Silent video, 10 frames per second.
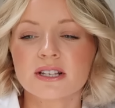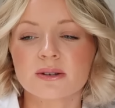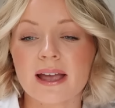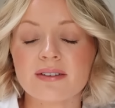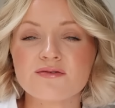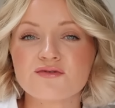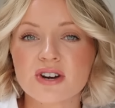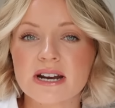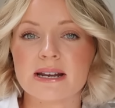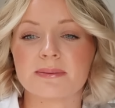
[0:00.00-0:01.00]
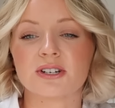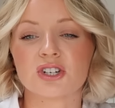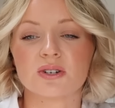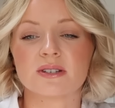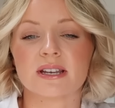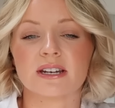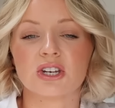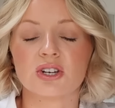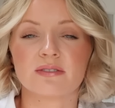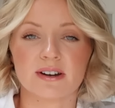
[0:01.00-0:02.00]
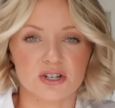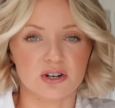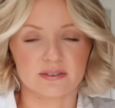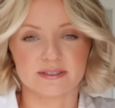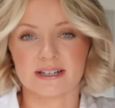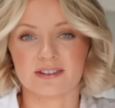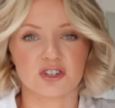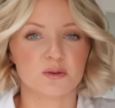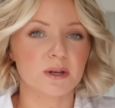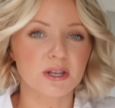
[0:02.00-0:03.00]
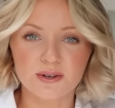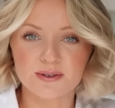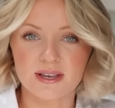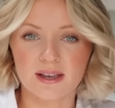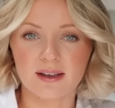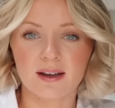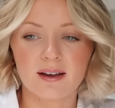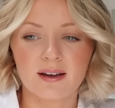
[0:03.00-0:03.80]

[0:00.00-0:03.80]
So I haven't really been shooting any new fashion content. I've just been using